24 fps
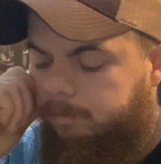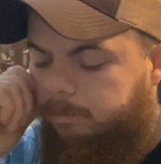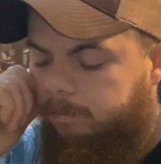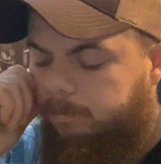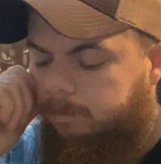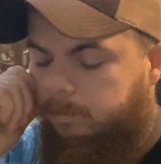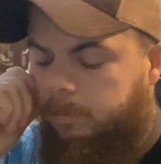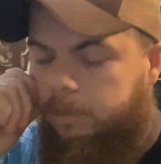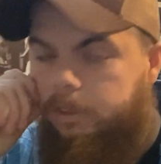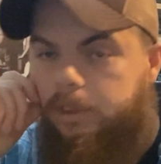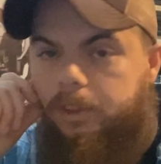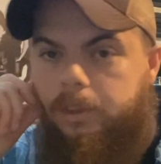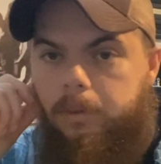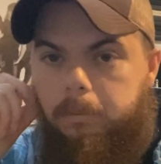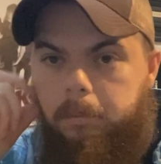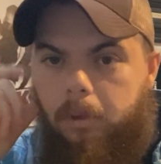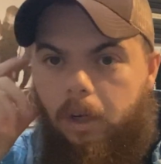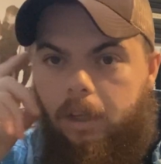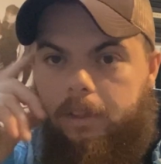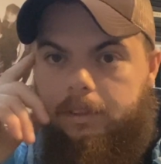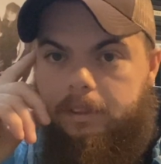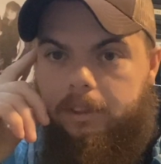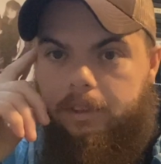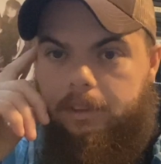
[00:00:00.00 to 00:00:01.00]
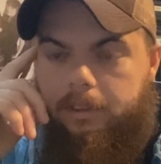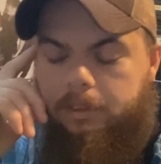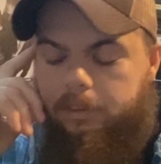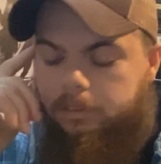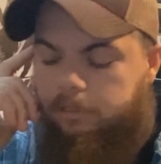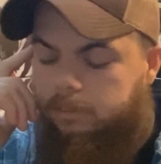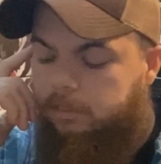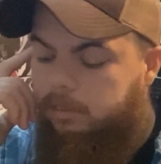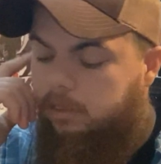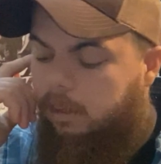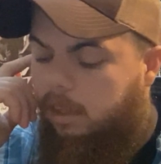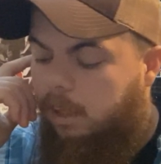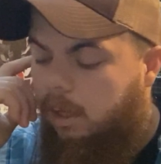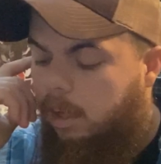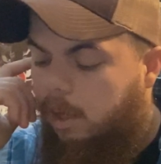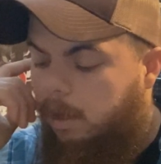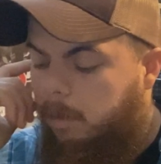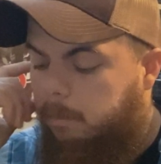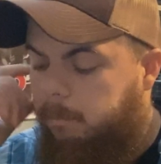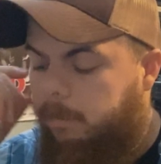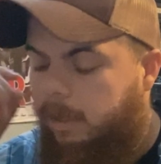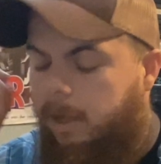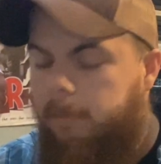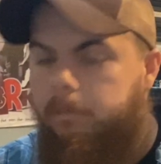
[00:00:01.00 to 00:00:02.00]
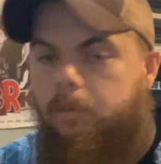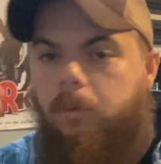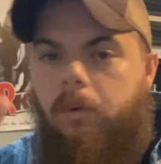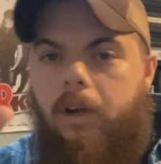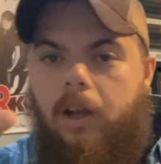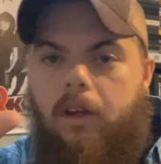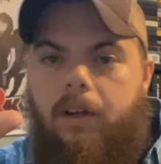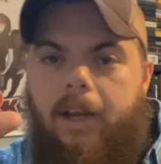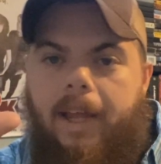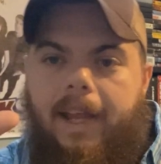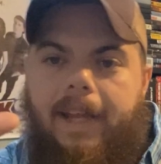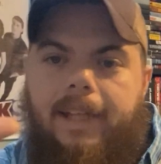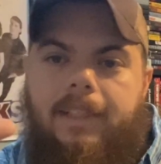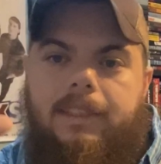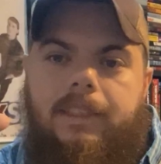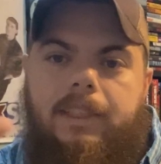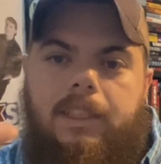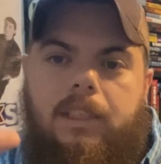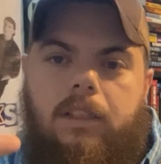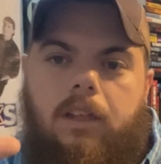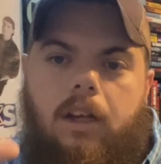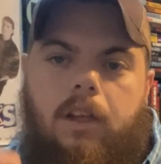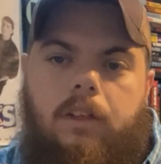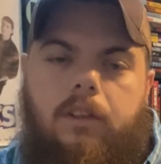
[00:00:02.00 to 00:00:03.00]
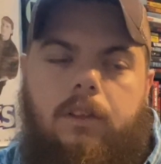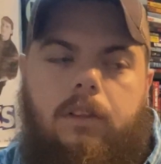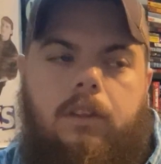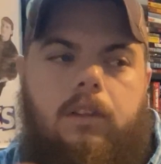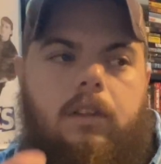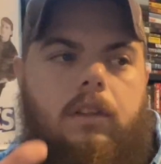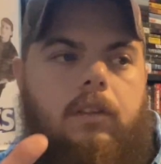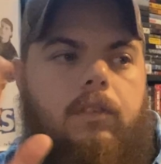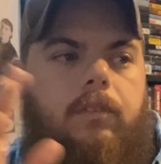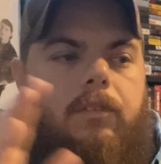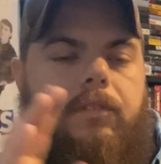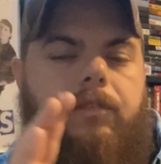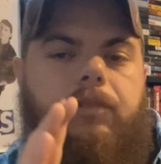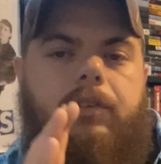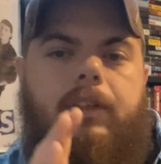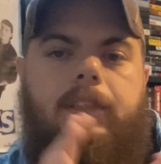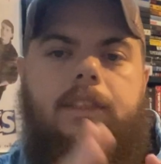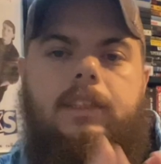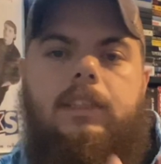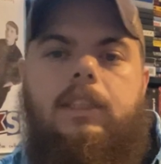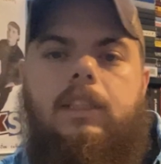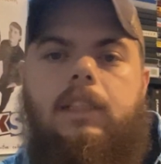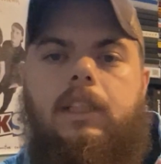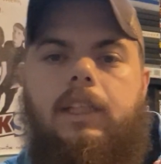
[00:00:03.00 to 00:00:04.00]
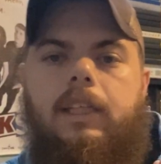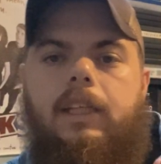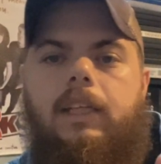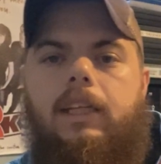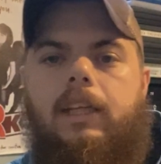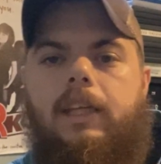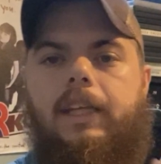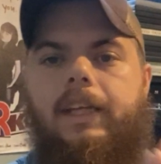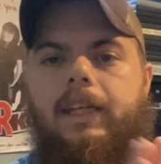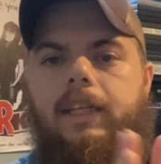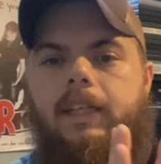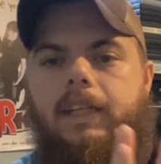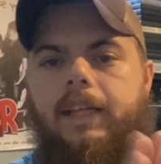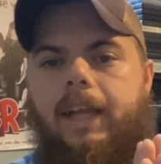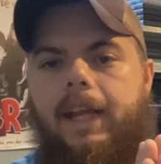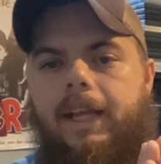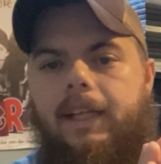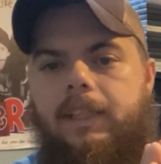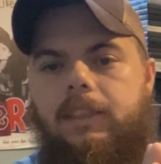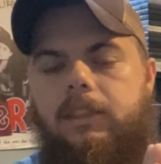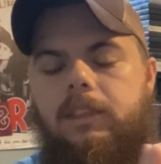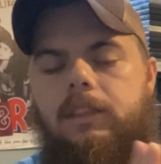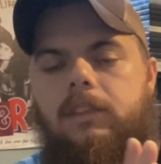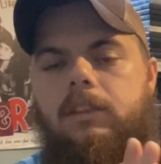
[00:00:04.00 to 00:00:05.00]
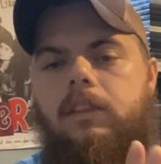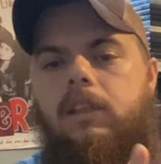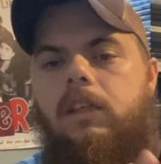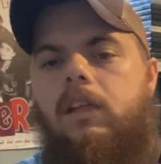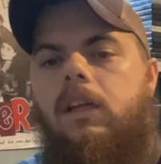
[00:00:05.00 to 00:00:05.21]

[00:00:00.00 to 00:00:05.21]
which is a process. But I'm around 1,800 physically in a case.